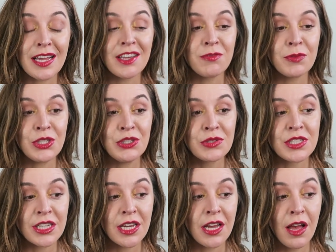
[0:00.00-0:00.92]
I have been
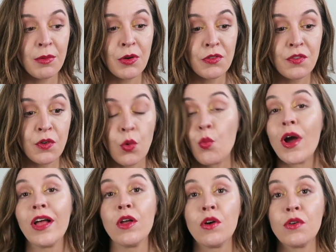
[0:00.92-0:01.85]
using them for
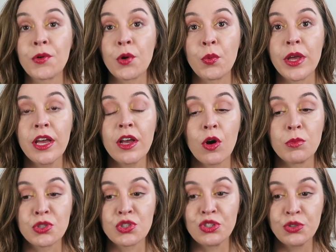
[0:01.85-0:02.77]
well over a week,
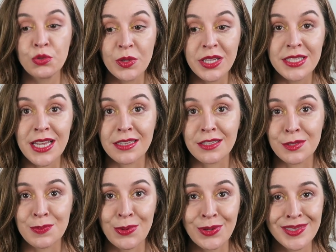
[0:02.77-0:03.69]
almost two weeks at
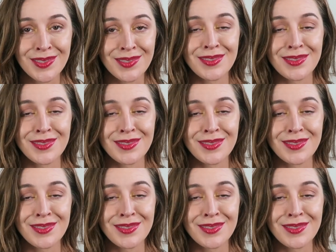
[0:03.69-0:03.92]
this point.